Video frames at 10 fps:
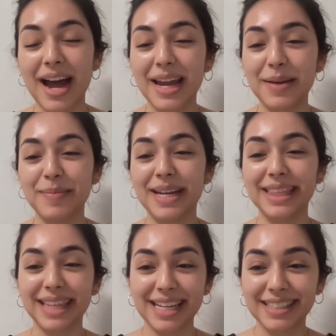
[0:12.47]
am
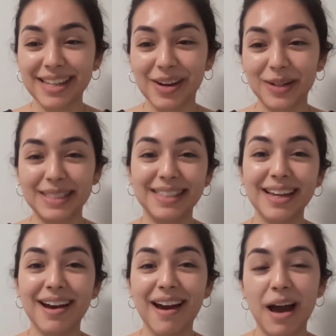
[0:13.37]
Leslie
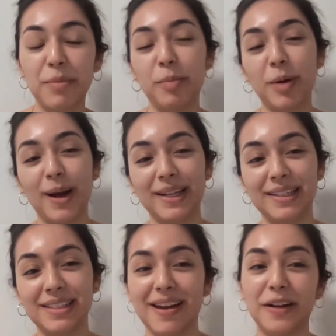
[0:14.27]
Garcia. I'm a product
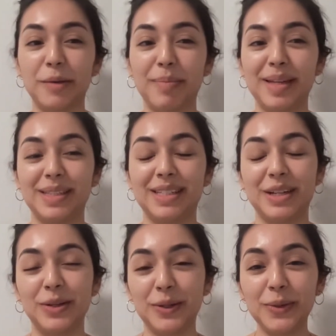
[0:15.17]
designer based
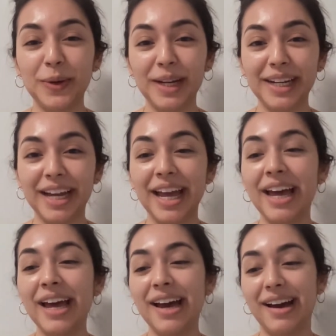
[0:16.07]
in New York.
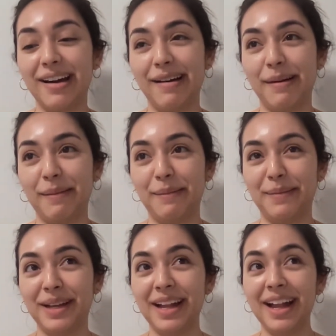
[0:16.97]
And
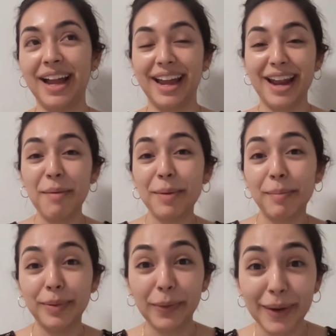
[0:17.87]
I'm
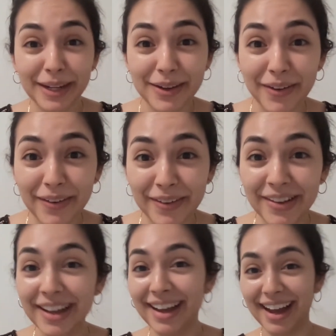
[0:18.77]
employed, y'all.
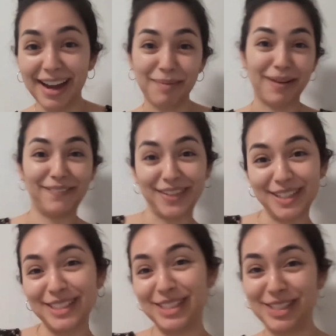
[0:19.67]
I got my
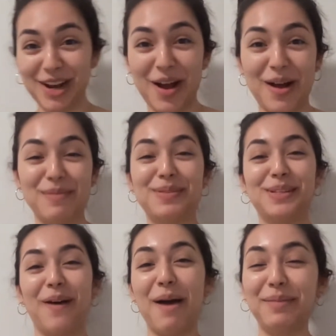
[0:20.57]
first job.
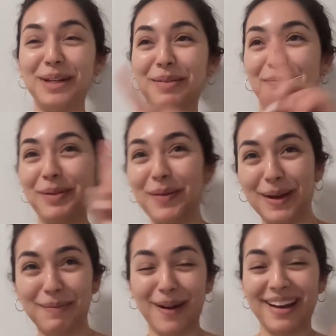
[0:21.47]
So I'm an
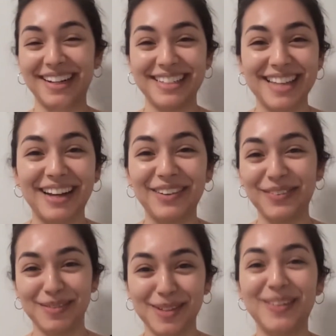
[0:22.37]
employed product designer
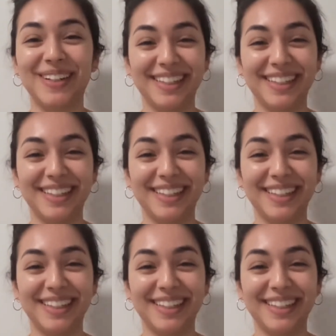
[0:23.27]
from New York.